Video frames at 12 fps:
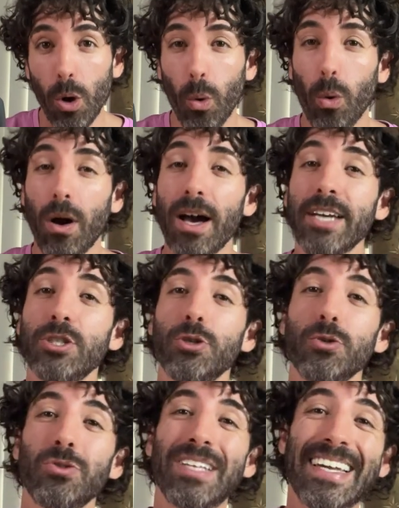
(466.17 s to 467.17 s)
why
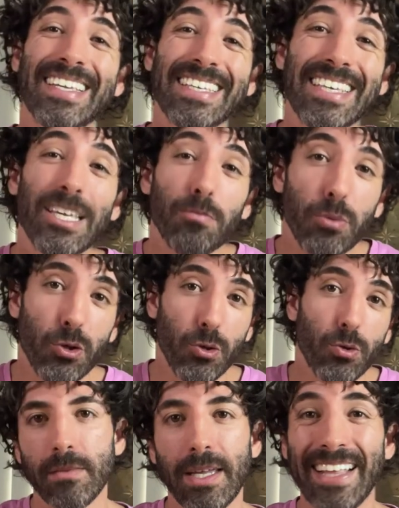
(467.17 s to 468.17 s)
should they keep you?
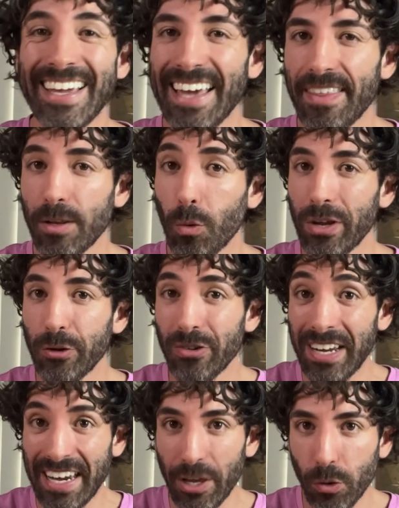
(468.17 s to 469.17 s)
And I get it, when you're
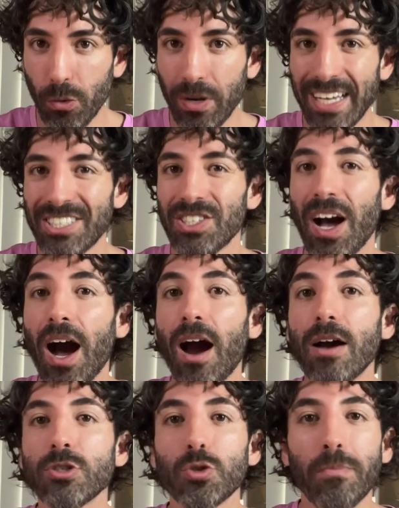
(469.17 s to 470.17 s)
new, it's
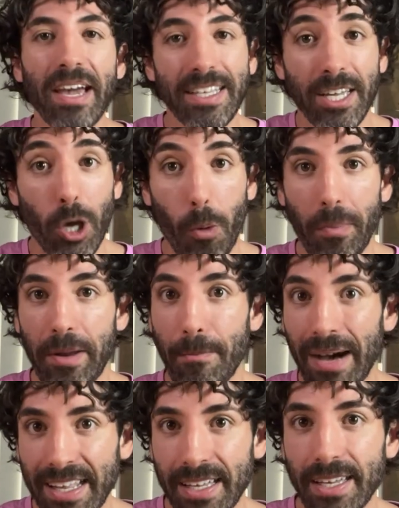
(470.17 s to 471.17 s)
hard to make the company
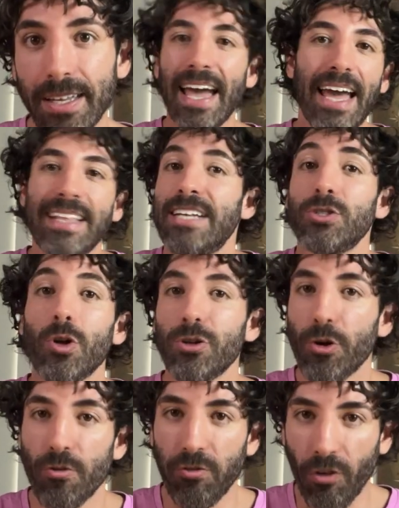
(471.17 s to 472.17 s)
money, and that's not
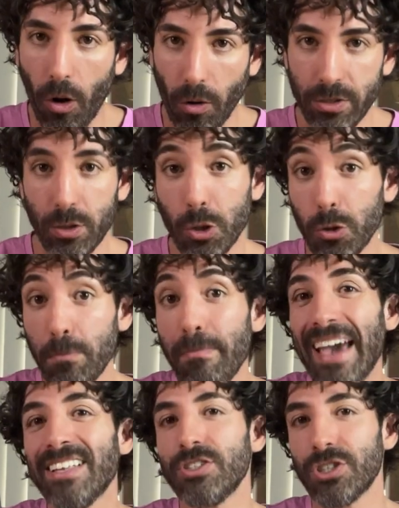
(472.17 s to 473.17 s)
your fault. Good
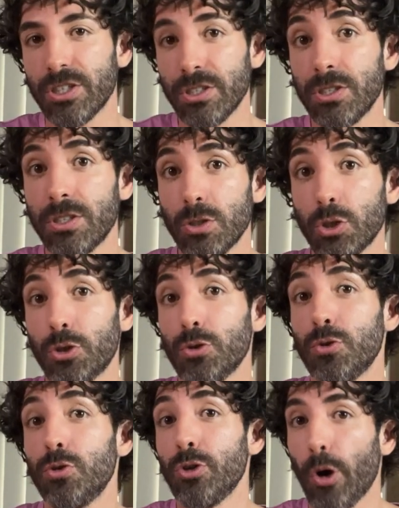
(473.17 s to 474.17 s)
managers
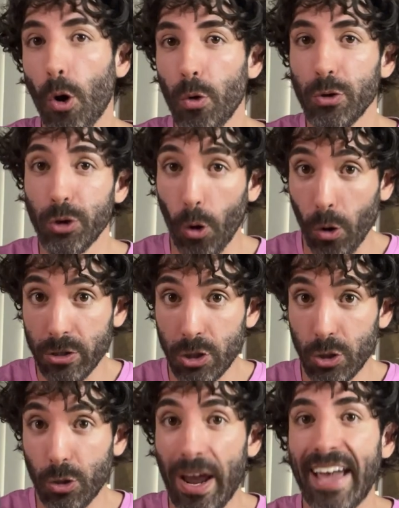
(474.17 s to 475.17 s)
should know your
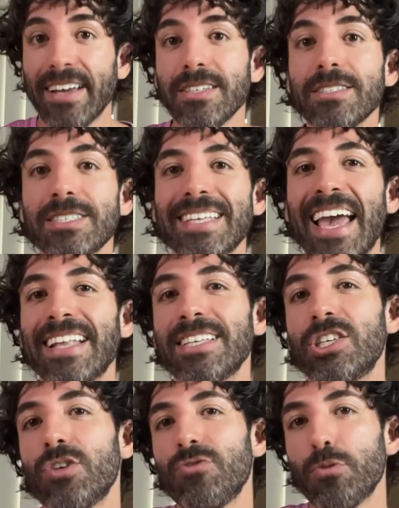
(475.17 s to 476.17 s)
strengths and
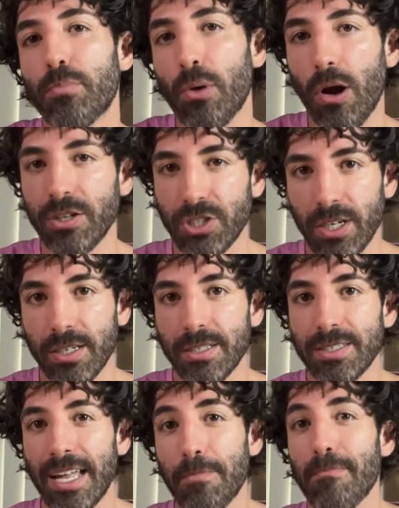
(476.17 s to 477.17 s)
give you
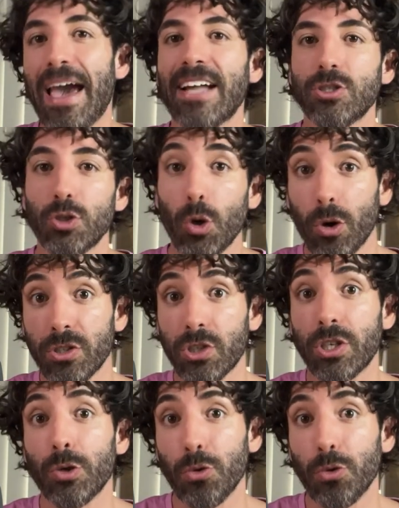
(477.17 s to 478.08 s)
projects that match your skill